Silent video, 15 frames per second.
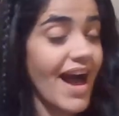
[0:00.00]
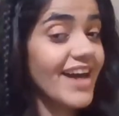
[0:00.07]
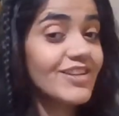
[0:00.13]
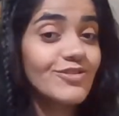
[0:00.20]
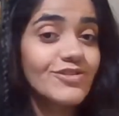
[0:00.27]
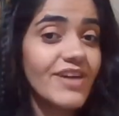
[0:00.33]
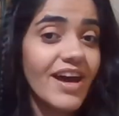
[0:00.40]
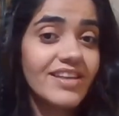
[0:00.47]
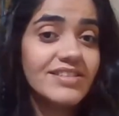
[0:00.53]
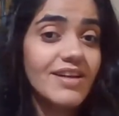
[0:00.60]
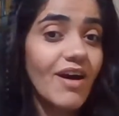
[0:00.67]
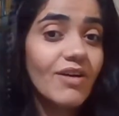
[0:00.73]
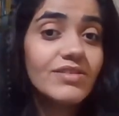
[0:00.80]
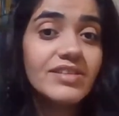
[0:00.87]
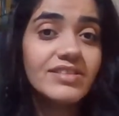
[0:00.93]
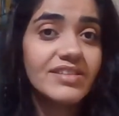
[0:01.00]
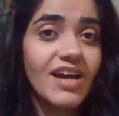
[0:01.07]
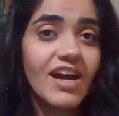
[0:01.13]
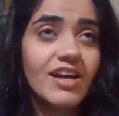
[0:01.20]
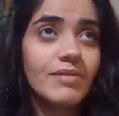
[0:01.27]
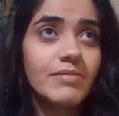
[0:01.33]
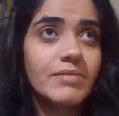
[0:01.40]
I do that all the
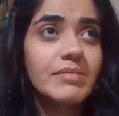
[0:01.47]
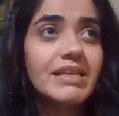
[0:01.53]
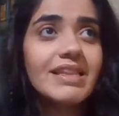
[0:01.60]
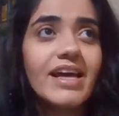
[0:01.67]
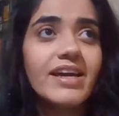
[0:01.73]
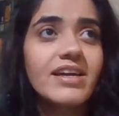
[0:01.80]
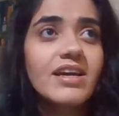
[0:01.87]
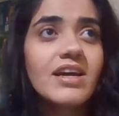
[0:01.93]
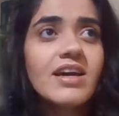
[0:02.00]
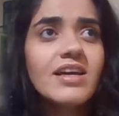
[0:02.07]
time. I mean, like,